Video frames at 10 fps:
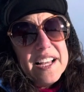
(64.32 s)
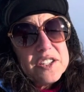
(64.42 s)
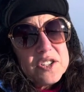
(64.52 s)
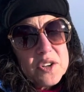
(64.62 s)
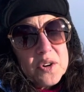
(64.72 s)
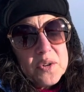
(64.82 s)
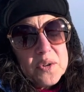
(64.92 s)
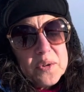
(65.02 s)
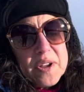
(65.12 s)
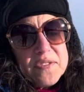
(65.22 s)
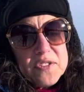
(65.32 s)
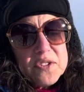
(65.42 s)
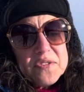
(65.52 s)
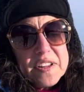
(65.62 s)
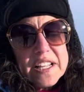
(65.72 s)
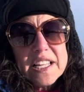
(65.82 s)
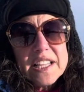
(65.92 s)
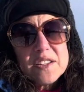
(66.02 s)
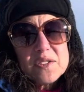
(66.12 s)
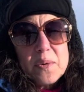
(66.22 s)
so if you're feeling
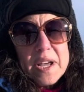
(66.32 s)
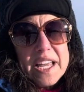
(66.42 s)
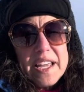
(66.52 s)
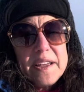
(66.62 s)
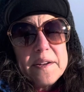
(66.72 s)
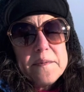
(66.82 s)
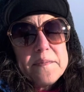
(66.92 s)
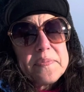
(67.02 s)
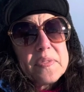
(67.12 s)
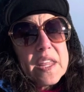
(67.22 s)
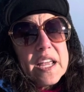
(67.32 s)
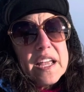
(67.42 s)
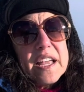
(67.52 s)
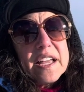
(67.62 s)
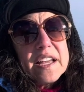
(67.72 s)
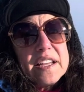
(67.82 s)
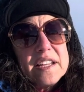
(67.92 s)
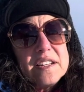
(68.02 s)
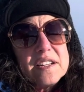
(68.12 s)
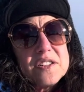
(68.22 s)
this way
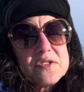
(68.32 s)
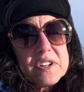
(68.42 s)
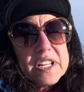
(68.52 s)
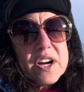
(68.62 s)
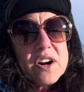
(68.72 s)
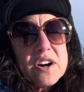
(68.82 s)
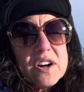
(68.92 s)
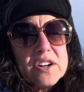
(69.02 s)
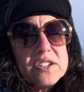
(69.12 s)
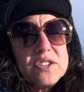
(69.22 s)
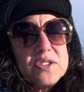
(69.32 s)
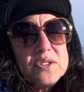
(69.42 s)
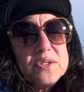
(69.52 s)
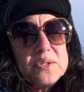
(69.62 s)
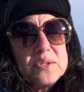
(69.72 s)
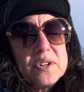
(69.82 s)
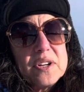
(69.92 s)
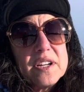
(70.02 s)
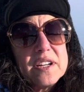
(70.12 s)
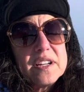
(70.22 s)
and it's really hard to
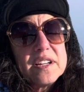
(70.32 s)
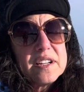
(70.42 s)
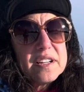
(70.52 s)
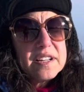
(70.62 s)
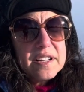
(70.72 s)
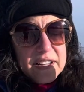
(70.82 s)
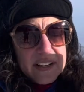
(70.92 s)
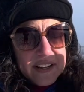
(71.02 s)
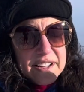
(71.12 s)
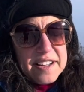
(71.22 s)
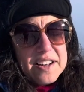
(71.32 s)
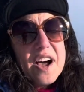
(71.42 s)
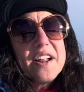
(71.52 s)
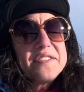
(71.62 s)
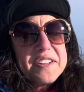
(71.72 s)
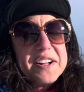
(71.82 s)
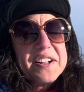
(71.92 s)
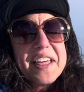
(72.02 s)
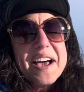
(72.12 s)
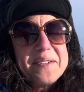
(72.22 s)
not feel
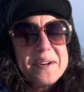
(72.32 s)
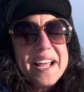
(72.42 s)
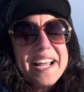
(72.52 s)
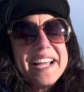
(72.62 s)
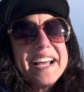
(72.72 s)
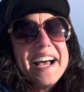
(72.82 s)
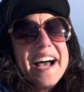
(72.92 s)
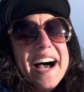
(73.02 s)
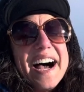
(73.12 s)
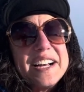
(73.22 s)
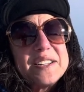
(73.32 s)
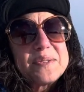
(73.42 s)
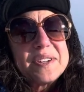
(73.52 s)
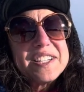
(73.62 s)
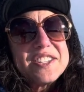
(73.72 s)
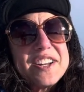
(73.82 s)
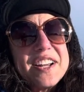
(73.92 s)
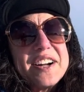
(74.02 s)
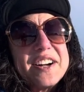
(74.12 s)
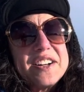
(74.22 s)
that way, I just want to
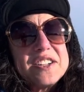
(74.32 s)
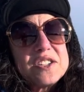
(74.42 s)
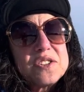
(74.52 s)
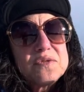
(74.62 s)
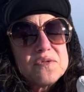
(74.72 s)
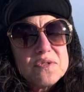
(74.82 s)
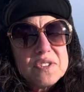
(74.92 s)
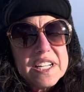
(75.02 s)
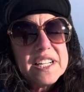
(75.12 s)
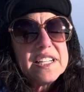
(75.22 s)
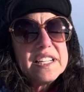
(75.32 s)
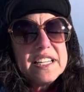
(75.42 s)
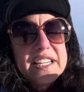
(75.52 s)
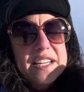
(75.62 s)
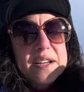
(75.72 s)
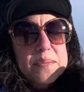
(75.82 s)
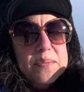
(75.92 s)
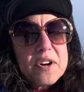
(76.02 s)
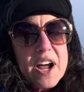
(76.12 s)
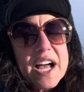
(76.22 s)
share just really
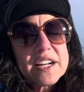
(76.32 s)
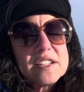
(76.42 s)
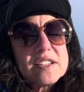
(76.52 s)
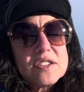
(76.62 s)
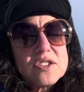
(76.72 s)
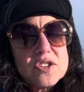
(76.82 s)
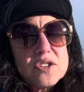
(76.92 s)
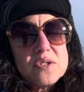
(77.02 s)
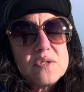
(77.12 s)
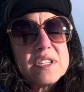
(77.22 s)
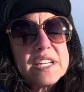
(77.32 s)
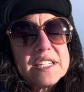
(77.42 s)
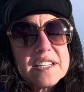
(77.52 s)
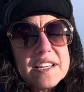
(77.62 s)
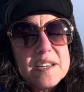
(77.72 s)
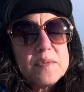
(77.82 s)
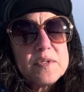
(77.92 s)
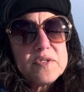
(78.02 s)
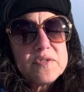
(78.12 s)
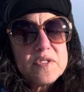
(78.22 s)
practice choosing to keep
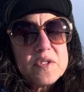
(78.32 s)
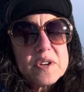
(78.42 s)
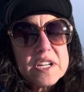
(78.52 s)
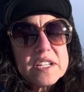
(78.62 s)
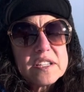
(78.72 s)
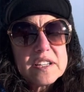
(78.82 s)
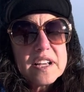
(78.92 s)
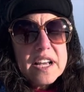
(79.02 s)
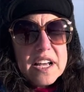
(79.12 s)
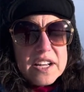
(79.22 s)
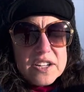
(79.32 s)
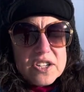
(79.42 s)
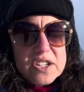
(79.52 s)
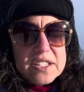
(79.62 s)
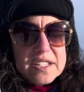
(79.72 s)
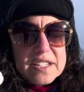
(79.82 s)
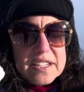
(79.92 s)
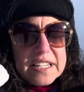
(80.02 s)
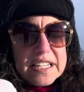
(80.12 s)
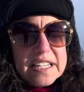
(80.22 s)
your focus just
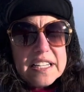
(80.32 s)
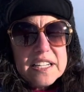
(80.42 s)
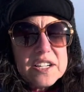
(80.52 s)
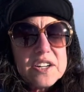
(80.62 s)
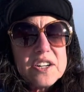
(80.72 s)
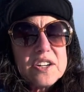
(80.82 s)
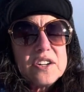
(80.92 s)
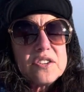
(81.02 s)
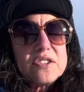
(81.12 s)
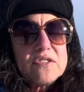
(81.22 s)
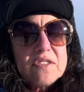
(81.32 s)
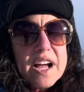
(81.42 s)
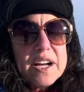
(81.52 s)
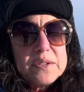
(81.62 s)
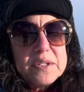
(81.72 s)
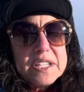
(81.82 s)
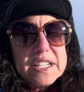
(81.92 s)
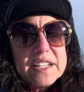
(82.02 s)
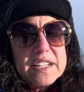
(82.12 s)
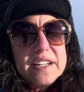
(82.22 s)
here,
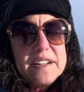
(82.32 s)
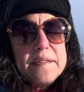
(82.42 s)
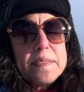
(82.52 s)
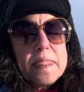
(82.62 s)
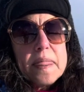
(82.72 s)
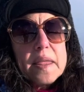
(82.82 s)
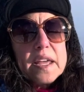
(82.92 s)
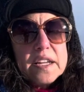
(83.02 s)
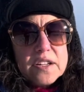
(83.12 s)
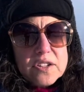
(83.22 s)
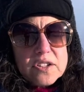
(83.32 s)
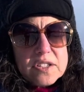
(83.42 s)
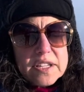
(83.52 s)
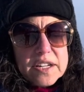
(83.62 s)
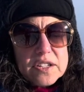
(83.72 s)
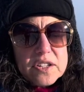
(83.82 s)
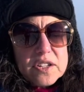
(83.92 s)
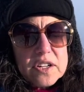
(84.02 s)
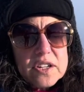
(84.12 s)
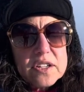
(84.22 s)
grounded in your
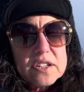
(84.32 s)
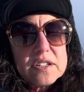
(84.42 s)
center,